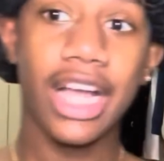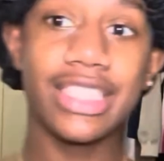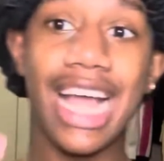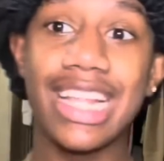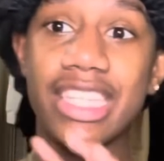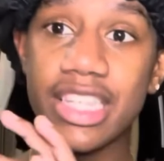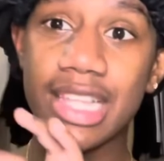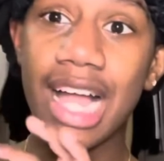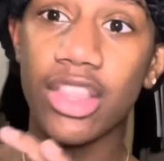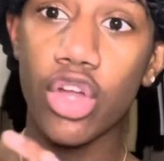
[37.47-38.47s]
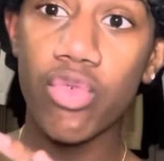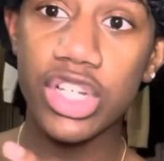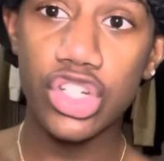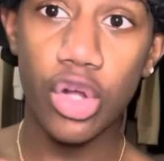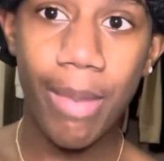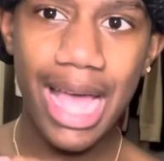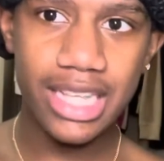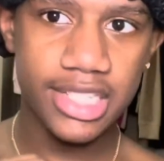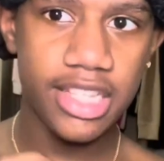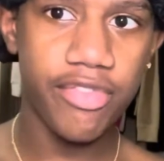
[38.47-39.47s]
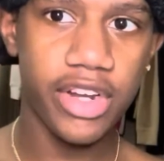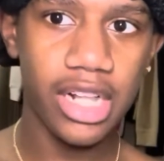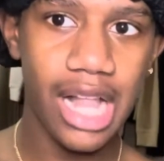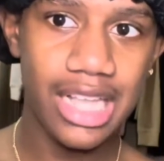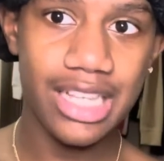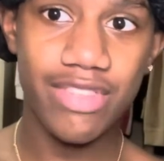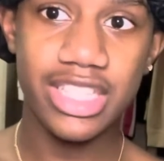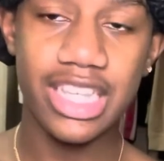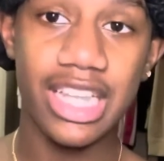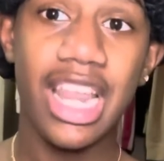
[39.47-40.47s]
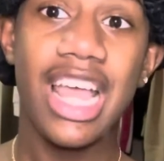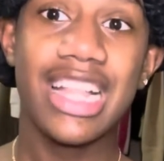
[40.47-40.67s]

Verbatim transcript: Because, yeah, this is not the original magazine for the Glock 17.